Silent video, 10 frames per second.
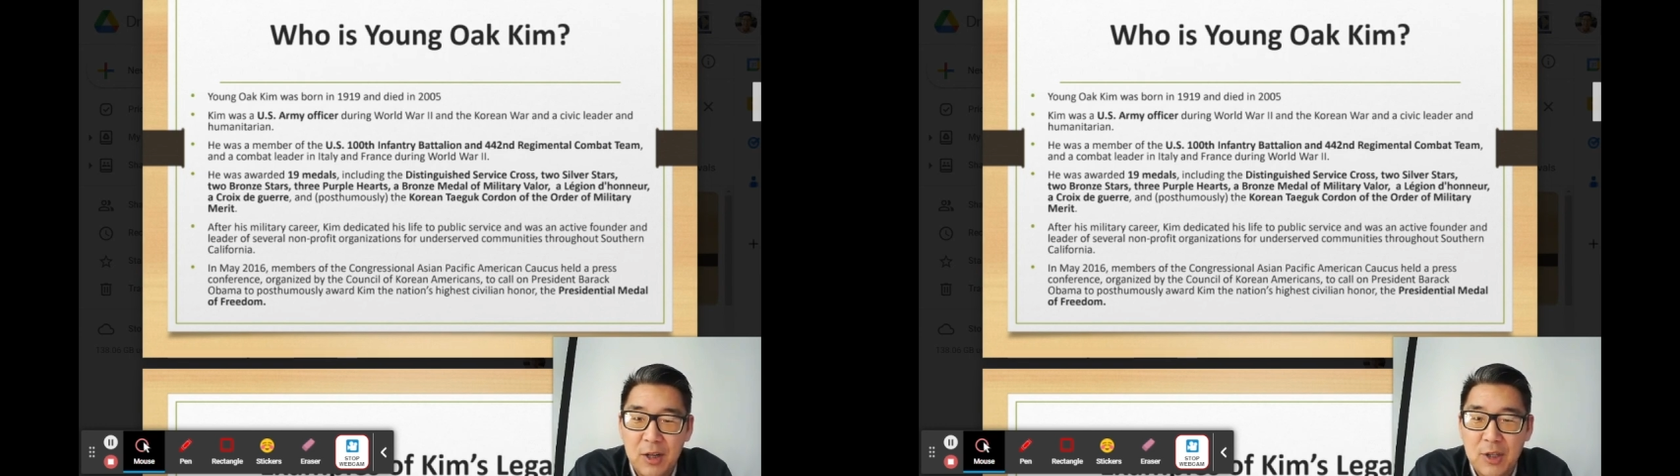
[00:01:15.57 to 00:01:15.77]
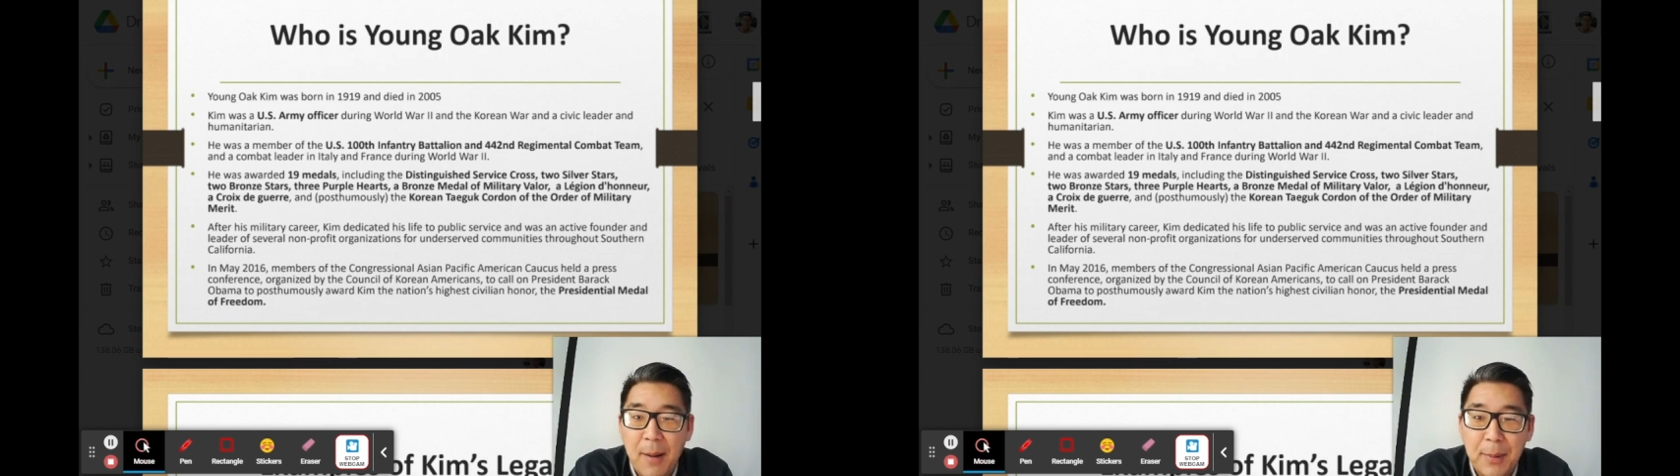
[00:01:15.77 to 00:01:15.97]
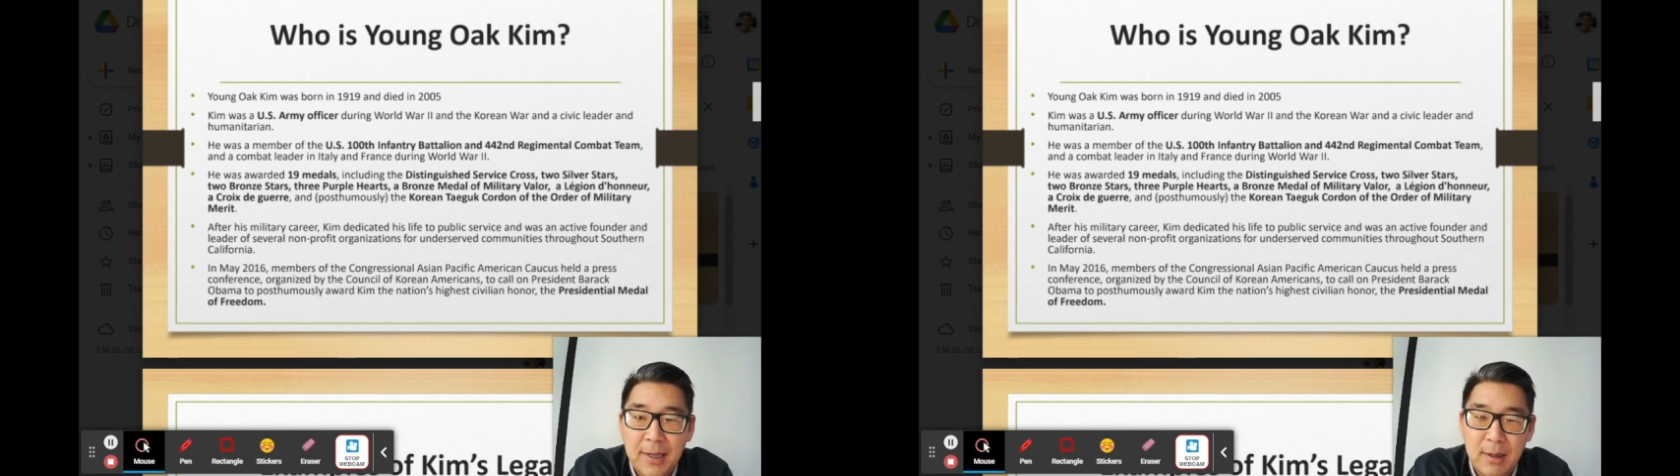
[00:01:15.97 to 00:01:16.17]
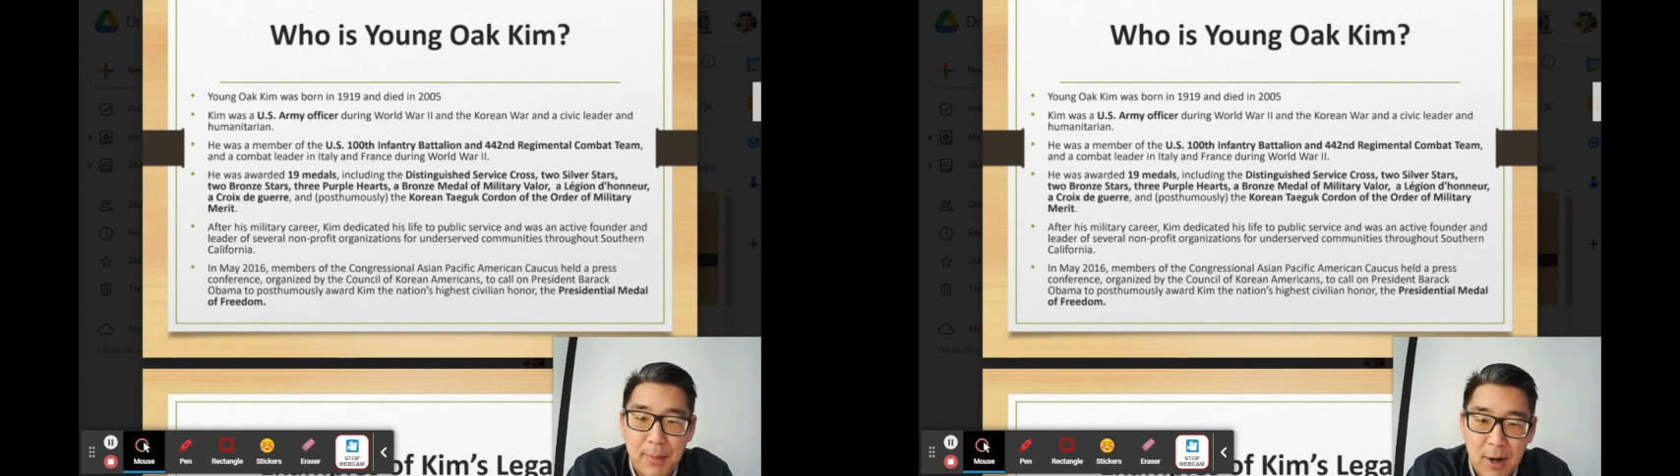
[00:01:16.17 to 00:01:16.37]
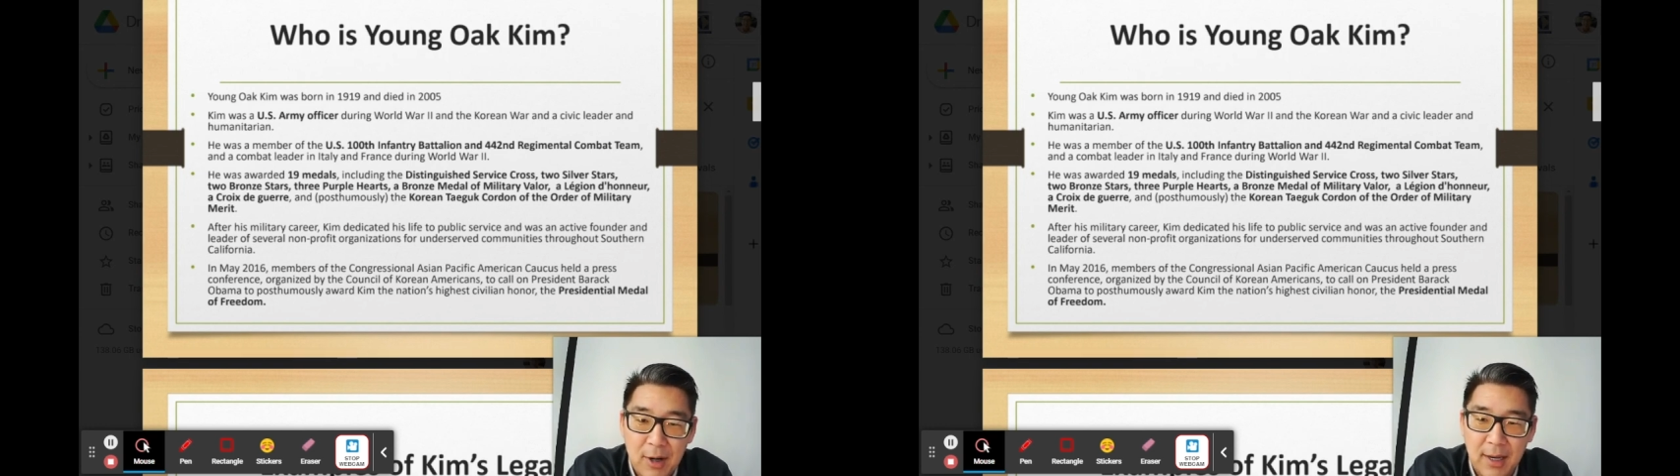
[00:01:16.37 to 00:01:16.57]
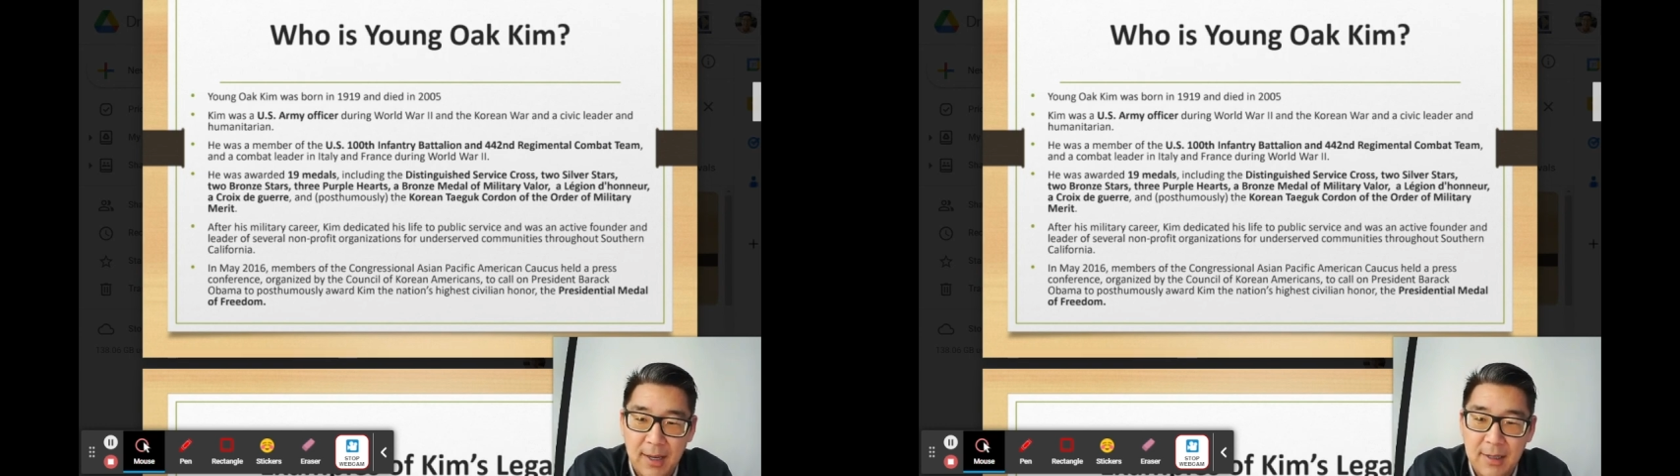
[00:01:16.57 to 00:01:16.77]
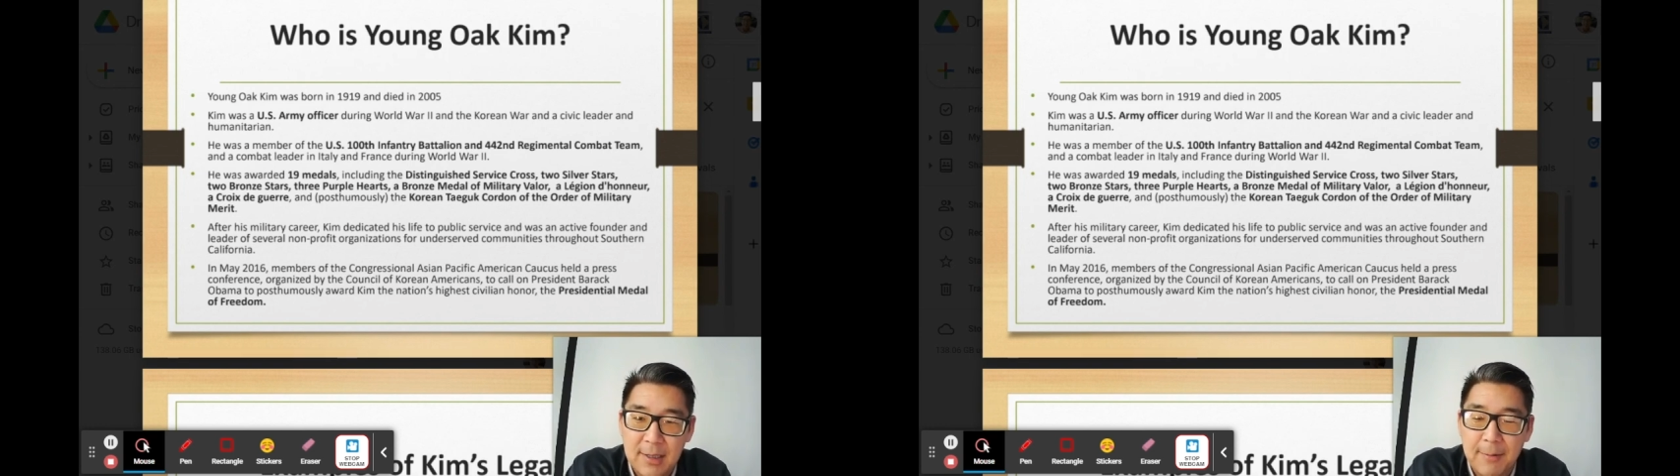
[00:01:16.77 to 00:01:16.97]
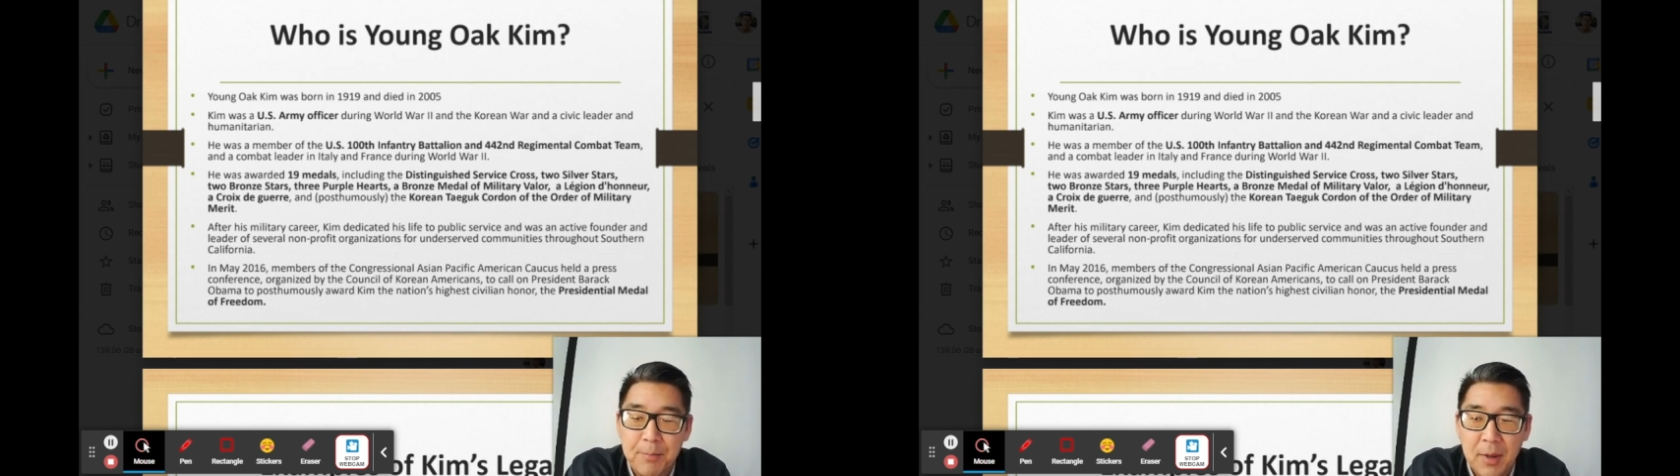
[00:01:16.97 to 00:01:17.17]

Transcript: Japanese Americans,